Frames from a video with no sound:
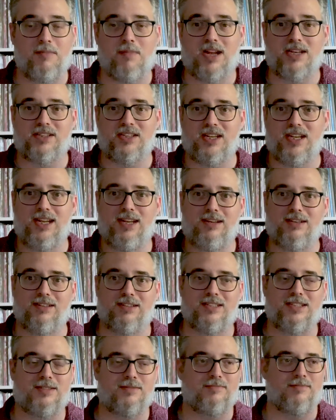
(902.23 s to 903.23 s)
my
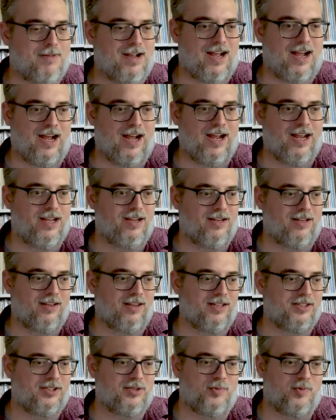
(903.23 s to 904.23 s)
teens,
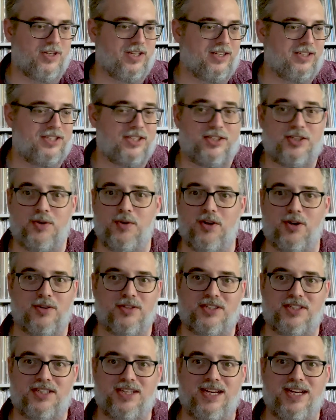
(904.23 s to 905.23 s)
would listen to it
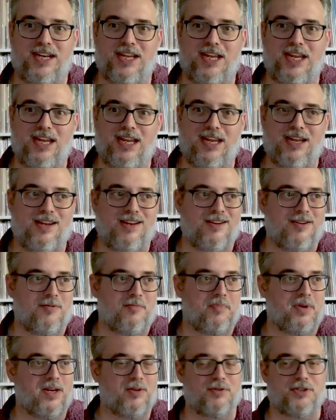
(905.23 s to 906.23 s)
on CD,
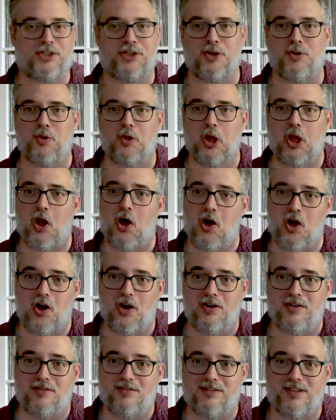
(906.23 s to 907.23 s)
but it was so
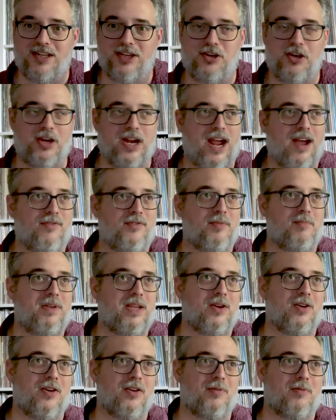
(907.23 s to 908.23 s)
long that you'd have to
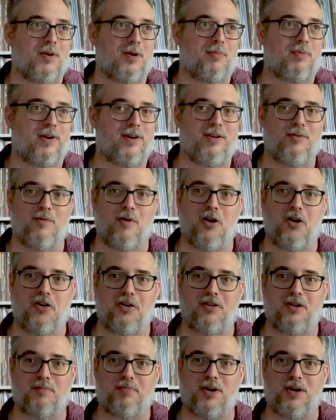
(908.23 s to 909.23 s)
be on a pretty
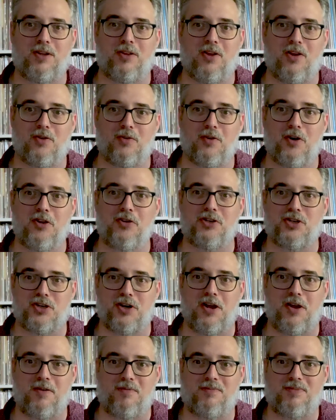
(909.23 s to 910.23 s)
long road
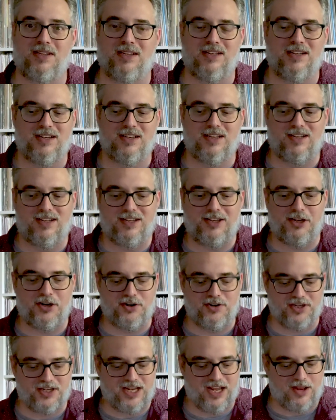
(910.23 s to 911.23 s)
trip, you
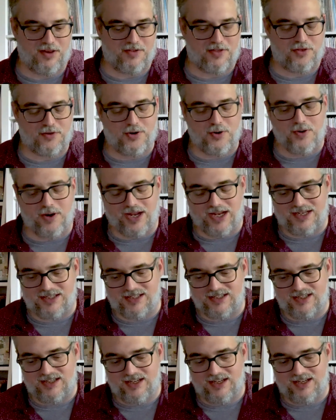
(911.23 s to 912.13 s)
know, to get through it